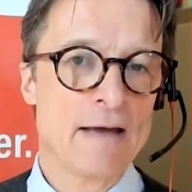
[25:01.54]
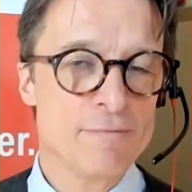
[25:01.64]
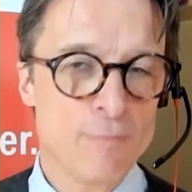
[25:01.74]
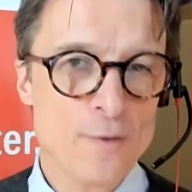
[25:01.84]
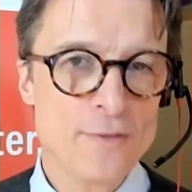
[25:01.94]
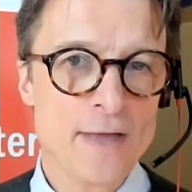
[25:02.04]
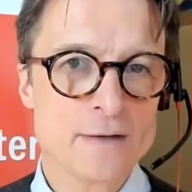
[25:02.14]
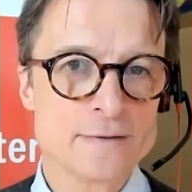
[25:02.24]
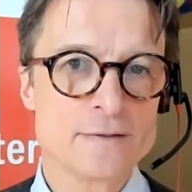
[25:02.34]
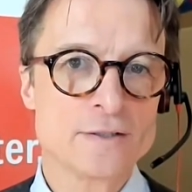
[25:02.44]
they have
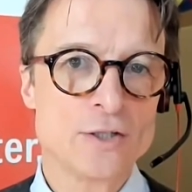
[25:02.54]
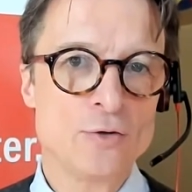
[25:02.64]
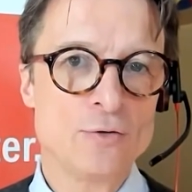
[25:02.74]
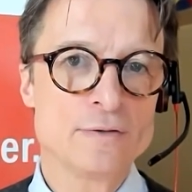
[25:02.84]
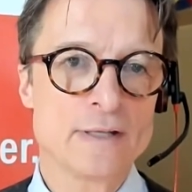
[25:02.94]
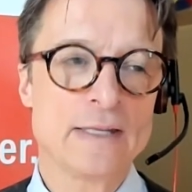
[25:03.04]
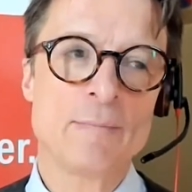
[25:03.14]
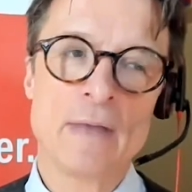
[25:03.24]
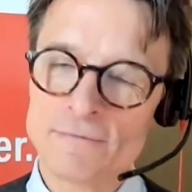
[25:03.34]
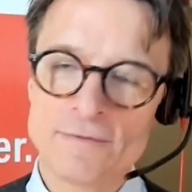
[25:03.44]
4000 skus and
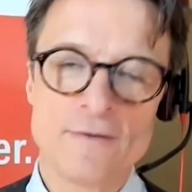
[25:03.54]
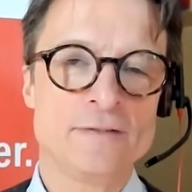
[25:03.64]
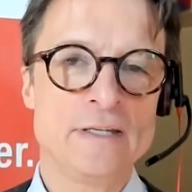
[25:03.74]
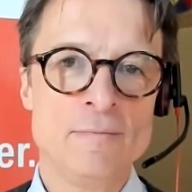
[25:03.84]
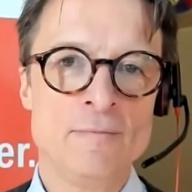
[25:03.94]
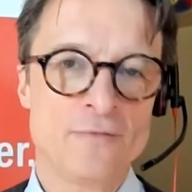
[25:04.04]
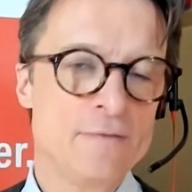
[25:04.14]
they make 50,